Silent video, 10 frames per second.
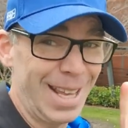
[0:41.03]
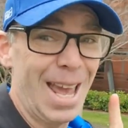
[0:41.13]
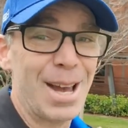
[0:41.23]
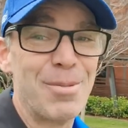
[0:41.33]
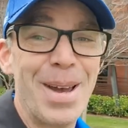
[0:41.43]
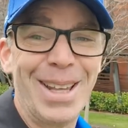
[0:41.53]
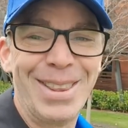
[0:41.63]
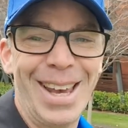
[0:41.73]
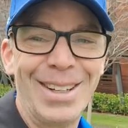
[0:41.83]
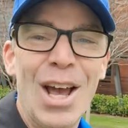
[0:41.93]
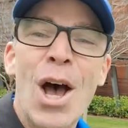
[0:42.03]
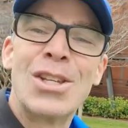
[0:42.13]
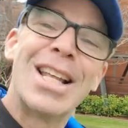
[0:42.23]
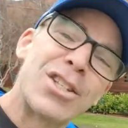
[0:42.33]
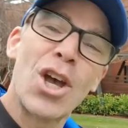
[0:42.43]
How about that?
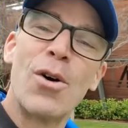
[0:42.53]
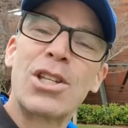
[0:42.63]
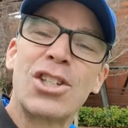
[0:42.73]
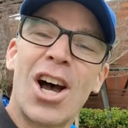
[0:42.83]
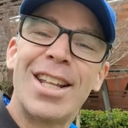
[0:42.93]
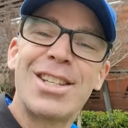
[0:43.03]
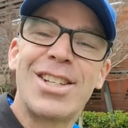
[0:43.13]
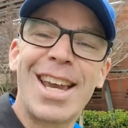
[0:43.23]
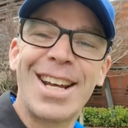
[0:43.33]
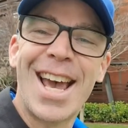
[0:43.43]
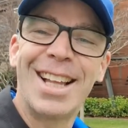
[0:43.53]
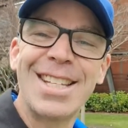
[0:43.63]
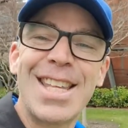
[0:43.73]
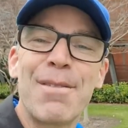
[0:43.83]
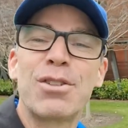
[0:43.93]
So let's go inside, let's check it out,
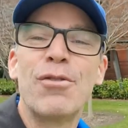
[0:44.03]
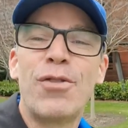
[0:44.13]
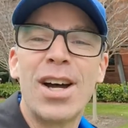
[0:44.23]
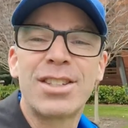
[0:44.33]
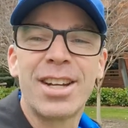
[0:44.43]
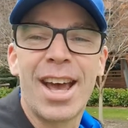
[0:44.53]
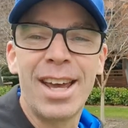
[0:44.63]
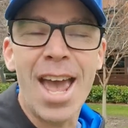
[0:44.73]
let's have some fun today,